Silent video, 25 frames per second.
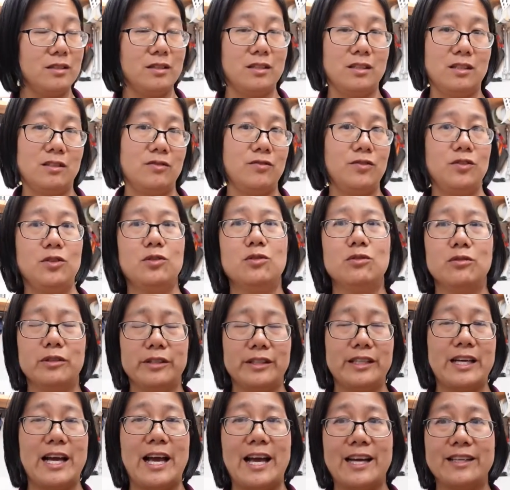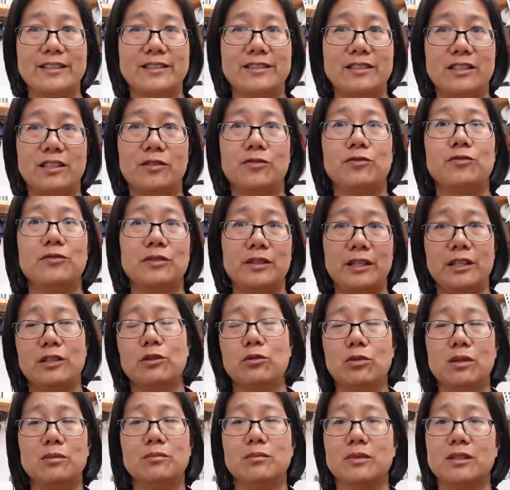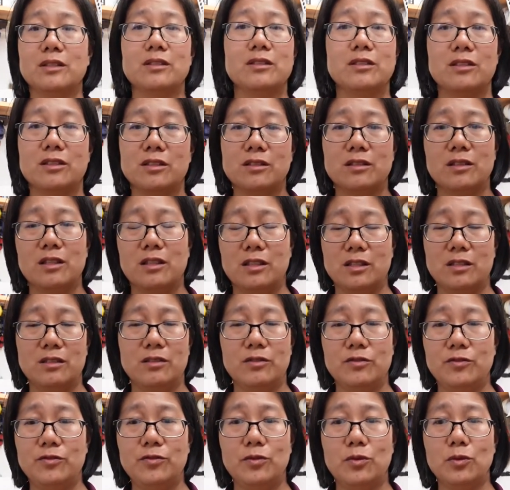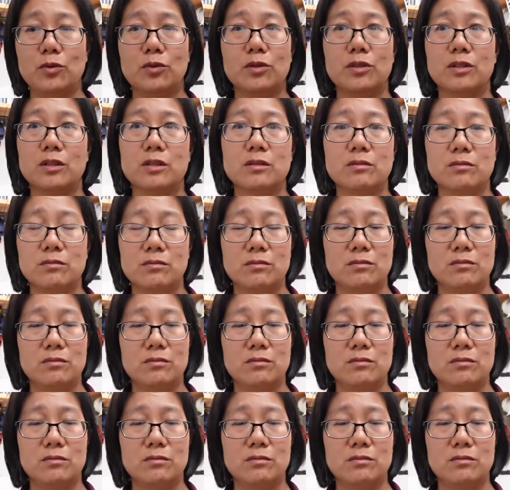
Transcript: if you already had different equipment for